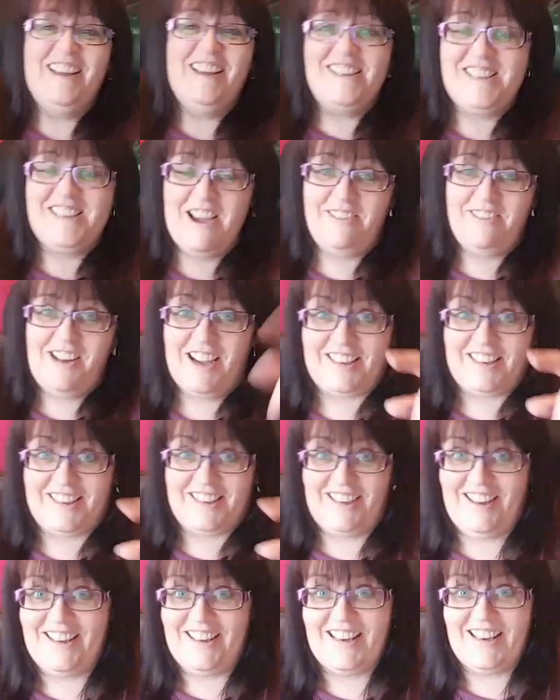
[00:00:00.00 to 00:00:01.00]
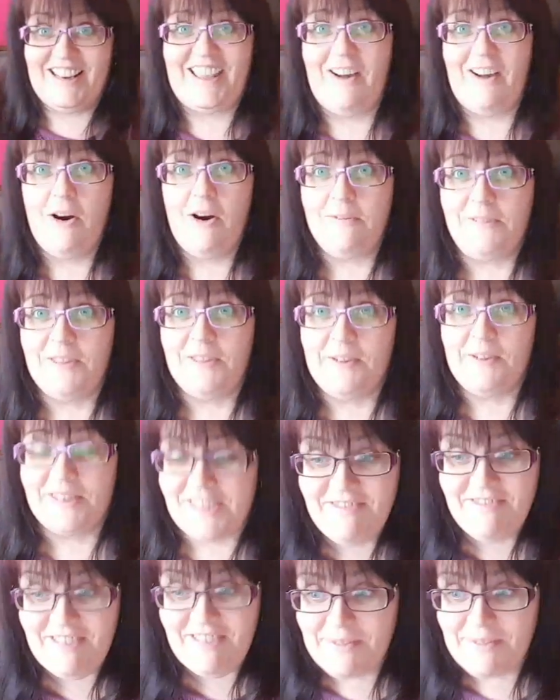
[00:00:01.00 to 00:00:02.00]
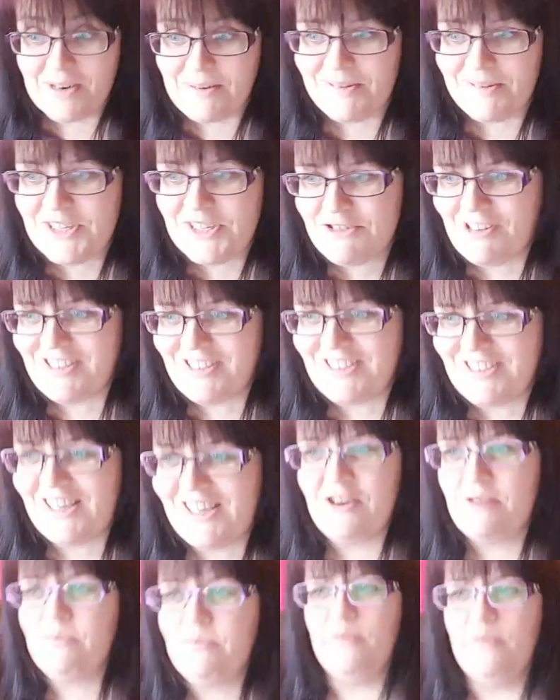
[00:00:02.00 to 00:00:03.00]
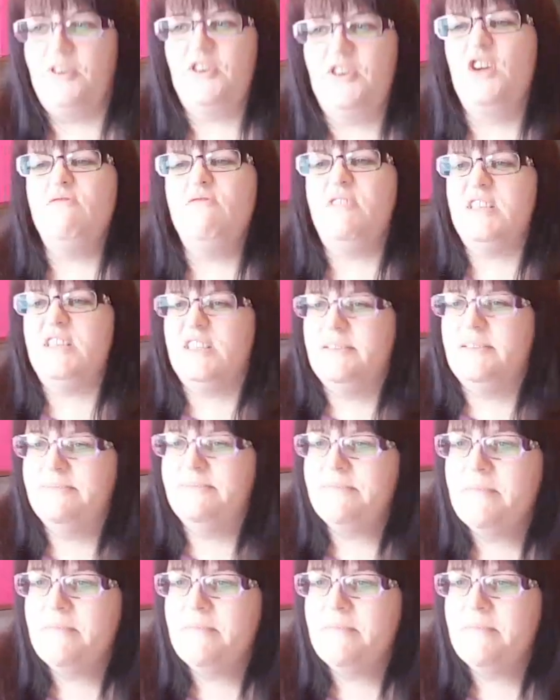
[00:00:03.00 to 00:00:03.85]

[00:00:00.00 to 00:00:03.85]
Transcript: So luckily I didn't get off. Otherwise I really would have been stranded in Newport for no reason.